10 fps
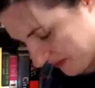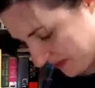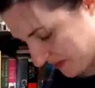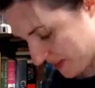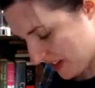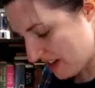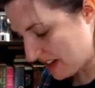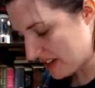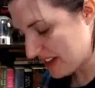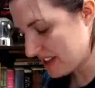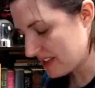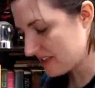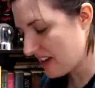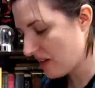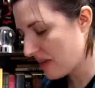All right, so
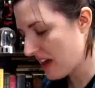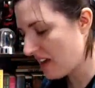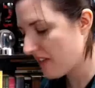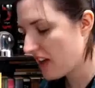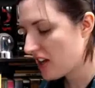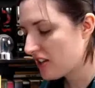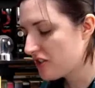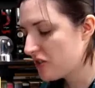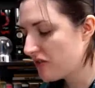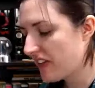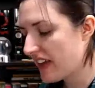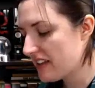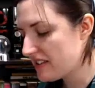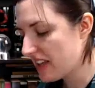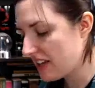now we have 2
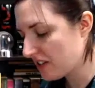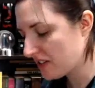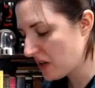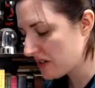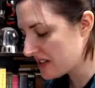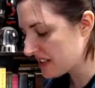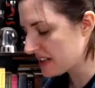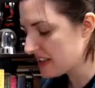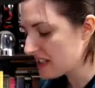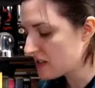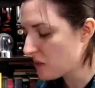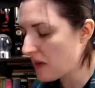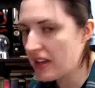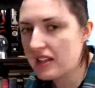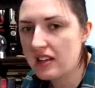fans, and you'll notice that this
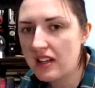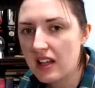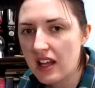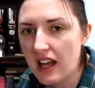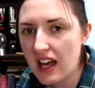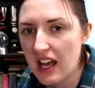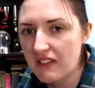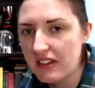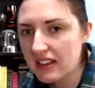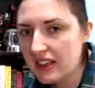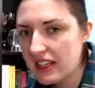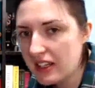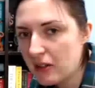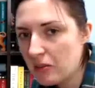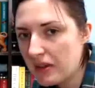one, I have a
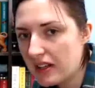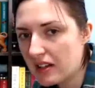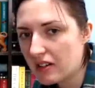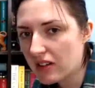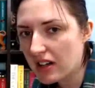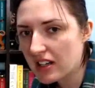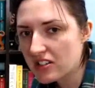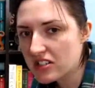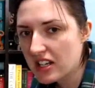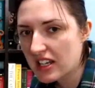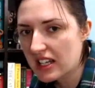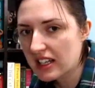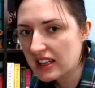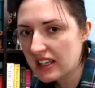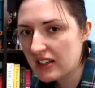little bit, a
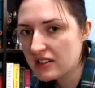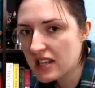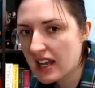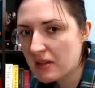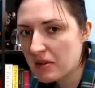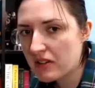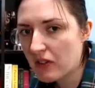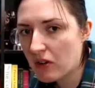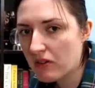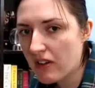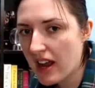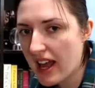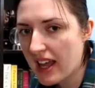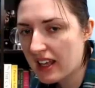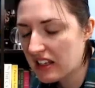little tiny bit of
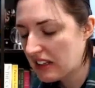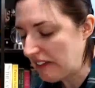overhang.